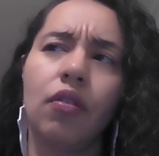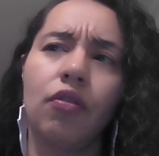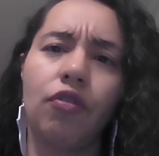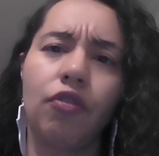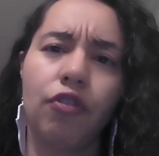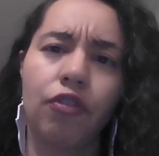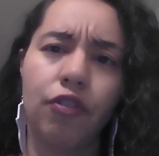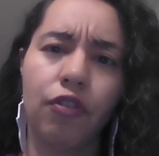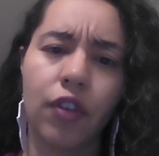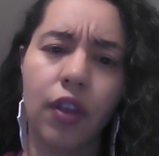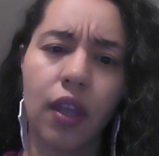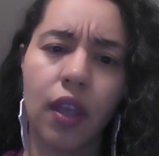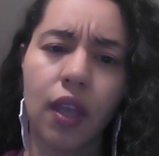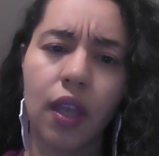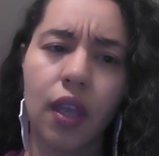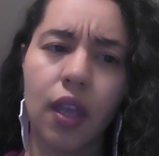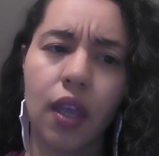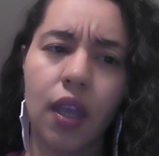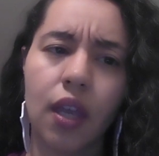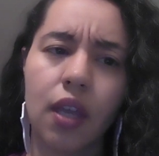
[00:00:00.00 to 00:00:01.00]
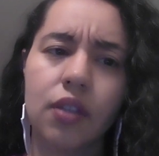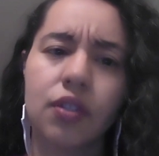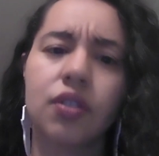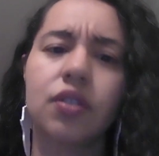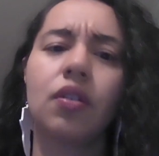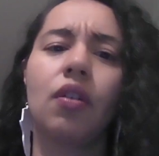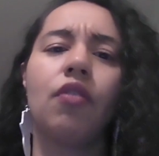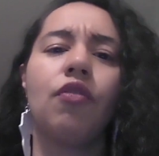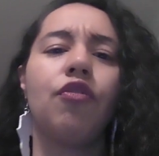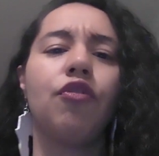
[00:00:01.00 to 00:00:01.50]

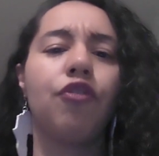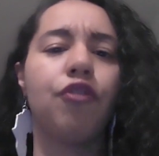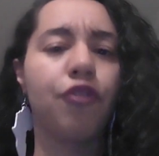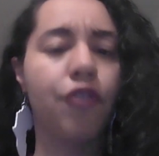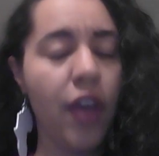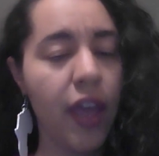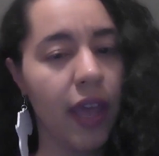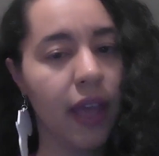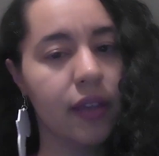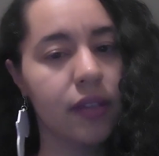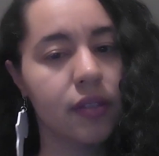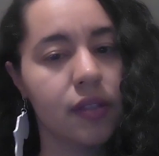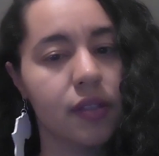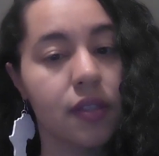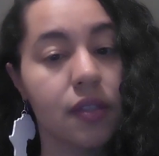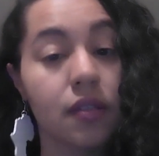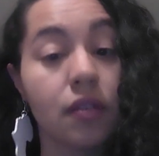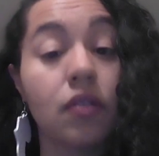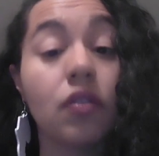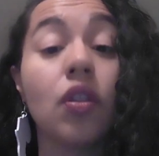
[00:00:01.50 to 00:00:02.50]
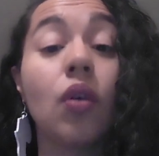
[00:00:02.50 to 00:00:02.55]
fix, fix.